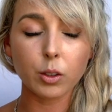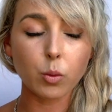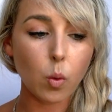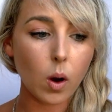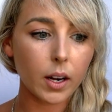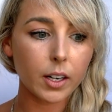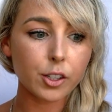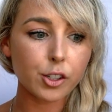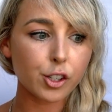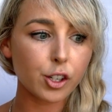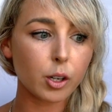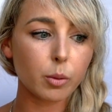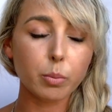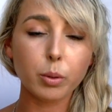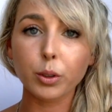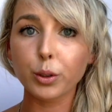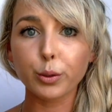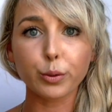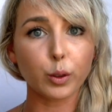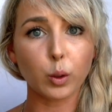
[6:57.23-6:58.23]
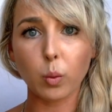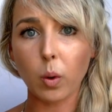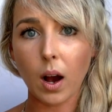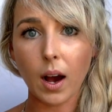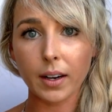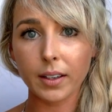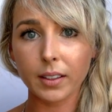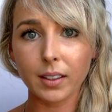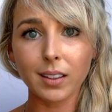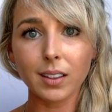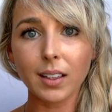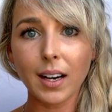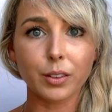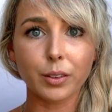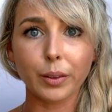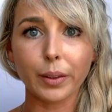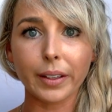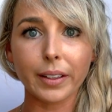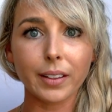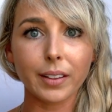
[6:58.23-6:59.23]
You want to show blue for water,
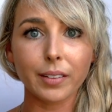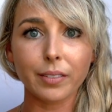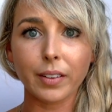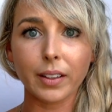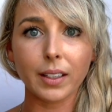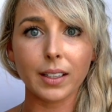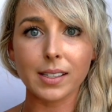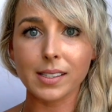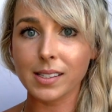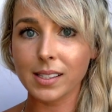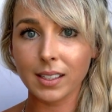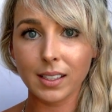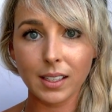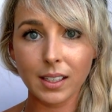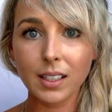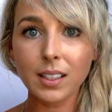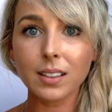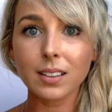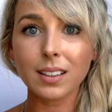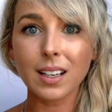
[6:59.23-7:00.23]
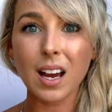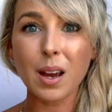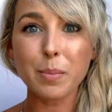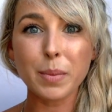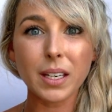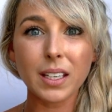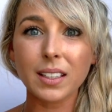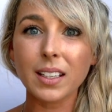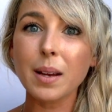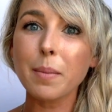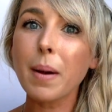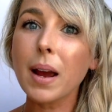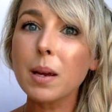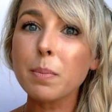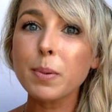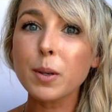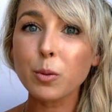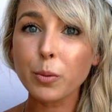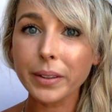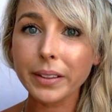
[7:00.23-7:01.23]
you live in a city, I mean, it might
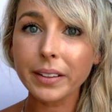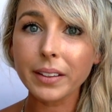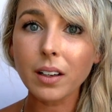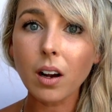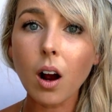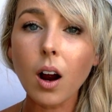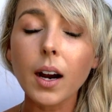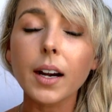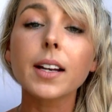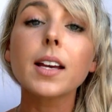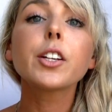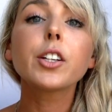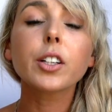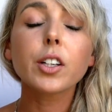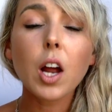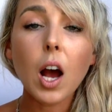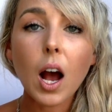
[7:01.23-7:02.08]
be really hard. You're